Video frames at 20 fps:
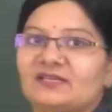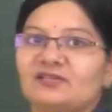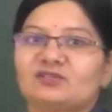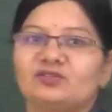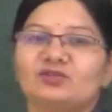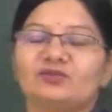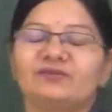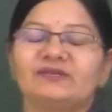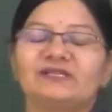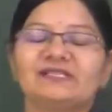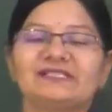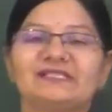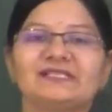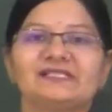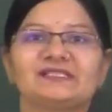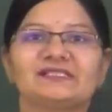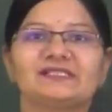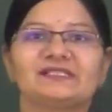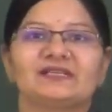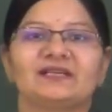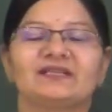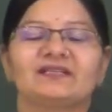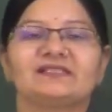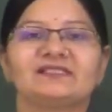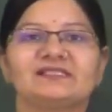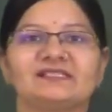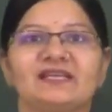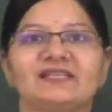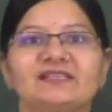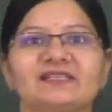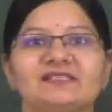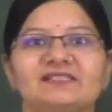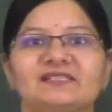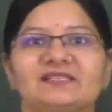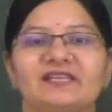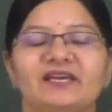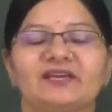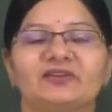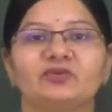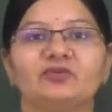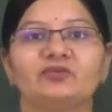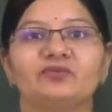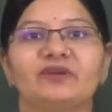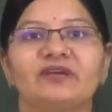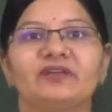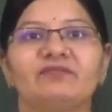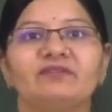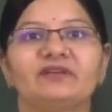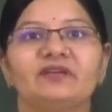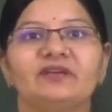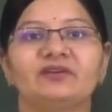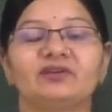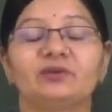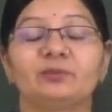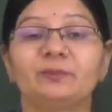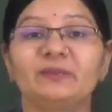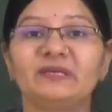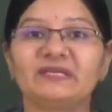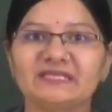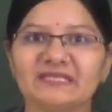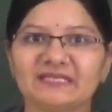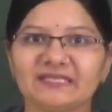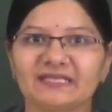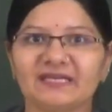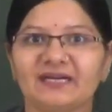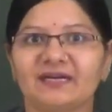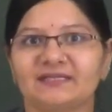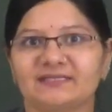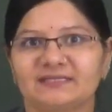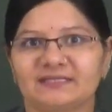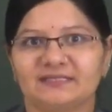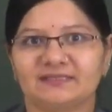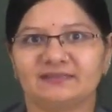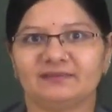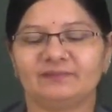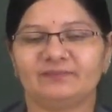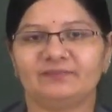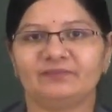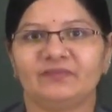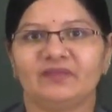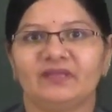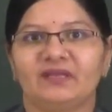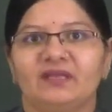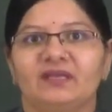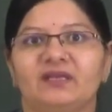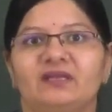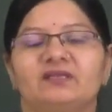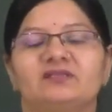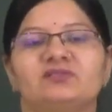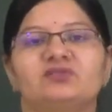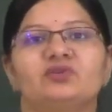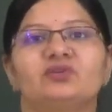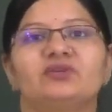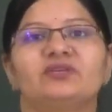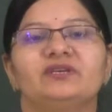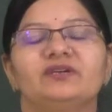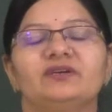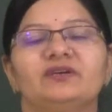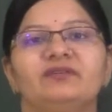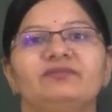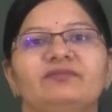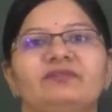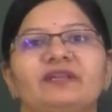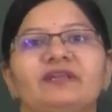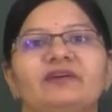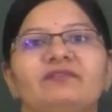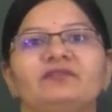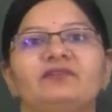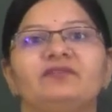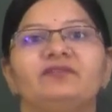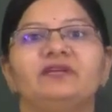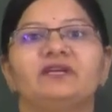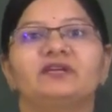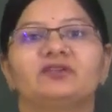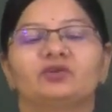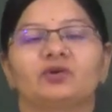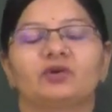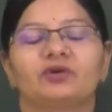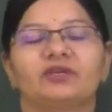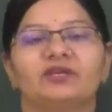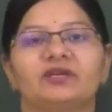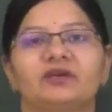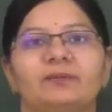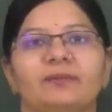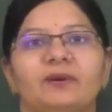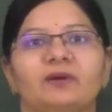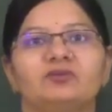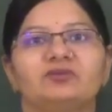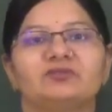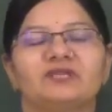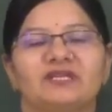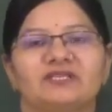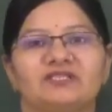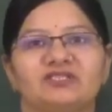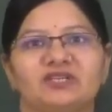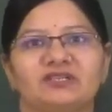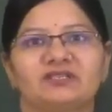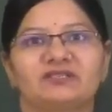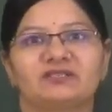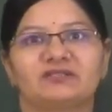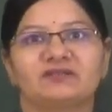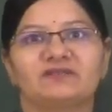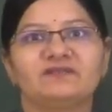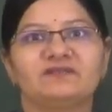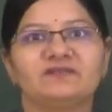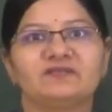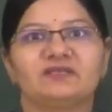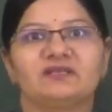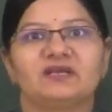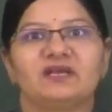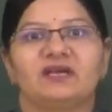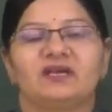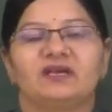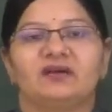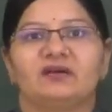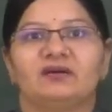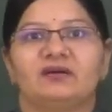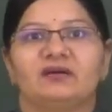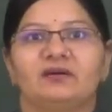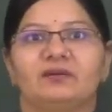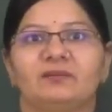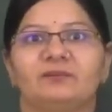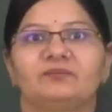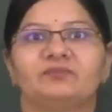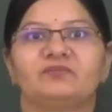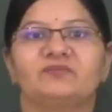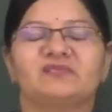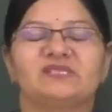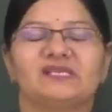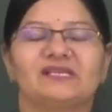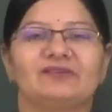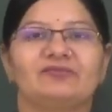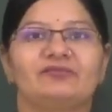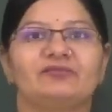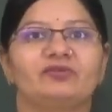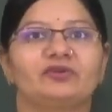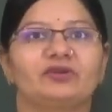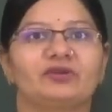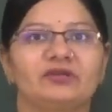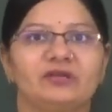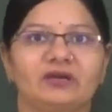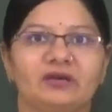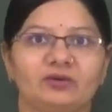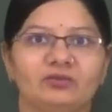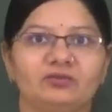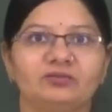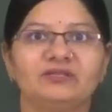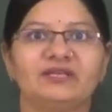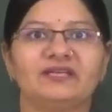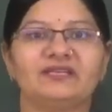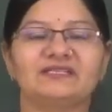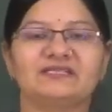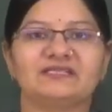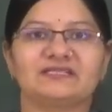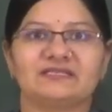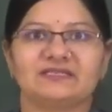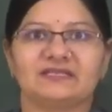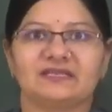So we will just understand the scenario where we are repeating the article. So here whenever we are talking about adjectives, say for a noun there is